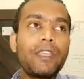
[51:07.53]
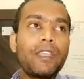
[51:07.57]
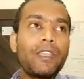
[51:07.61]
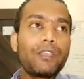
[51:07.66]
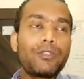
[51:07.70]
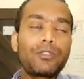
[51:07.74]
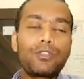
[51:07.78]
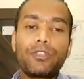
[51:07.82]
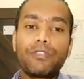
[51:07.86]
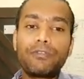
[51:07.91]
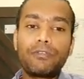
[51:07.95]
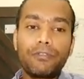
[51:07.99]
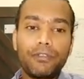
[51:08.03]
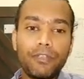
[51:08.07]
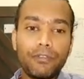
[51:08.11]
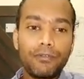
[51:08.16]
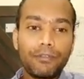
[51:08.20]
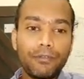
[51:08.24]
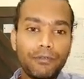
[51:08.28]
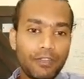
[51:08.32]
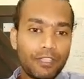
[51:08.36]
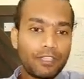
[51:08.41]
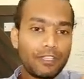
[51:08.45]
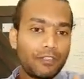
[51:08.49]
So if you,
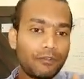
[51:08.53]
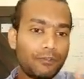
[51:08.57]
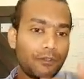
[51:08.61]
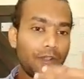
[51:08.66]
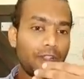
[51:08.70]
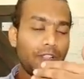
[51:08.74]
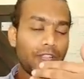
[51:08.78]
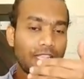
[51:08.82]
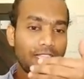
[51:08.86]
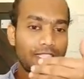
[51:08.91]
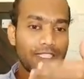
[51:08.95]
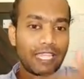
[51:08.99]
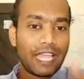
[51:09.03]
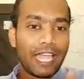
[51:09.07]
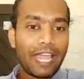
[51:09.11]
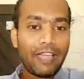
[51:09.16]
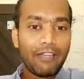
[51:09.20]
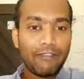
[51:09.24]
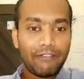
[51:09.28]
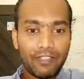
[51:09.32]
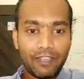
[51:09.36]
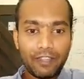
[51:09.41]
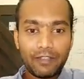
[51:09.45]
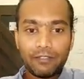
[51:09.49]
first of all, let's
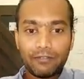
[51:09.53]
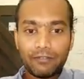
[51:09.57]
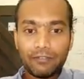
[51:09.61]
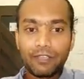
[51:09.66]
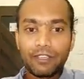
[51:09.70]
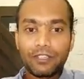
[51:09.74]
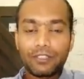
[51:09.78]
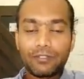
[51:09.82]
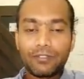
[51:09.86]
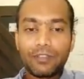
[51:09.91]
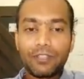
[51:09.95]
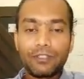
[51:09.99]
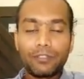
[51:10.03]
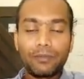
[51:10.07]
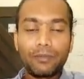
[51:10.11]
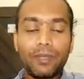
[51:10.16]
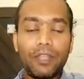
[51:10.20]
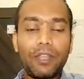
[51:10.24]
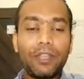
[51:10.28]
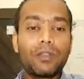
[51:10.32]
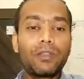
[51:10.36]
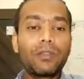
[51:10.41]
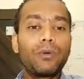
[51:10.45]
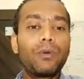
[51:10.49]
have that first
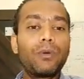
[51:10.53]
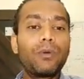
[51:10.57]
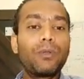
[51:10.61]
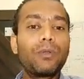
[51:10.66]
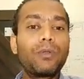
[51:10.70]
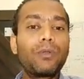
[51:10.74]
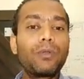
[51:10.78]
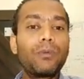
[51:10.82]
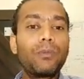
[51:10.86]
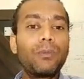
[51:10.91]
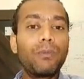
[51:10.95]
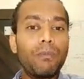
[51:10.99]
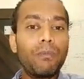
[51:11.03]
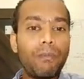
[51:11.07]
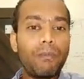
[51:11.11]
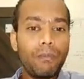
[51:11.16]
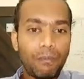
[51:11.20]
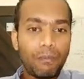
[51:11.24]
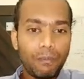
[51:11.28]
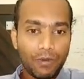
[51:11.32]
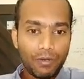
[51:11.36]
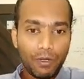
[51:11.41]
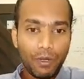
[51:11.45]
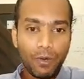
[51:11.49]
resume to
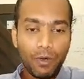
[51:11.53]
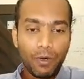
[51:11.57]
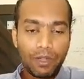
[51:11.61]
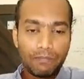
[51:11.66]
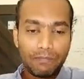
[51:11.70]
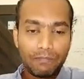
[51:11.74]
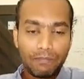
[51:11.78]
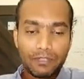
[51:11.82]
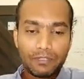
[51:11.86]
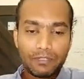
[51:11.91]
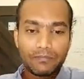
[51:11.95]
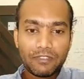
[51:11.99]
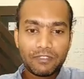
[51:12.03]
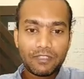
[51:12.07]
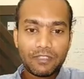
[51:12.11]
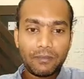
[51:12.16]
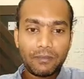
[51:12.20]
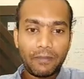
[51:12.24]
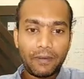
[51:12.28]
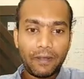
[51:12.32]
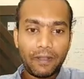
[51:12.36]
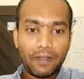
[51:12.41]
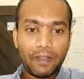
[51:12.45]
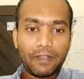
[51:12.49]
go and pitch for
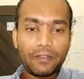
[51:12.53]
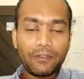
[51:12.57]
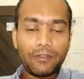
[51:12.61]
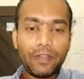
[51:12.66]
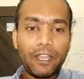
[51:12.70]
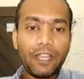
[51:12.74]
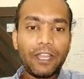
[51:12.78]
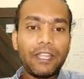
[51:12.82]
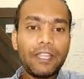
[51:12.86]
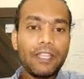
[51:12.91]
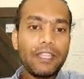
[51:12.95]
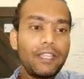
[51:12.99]
somebody, right?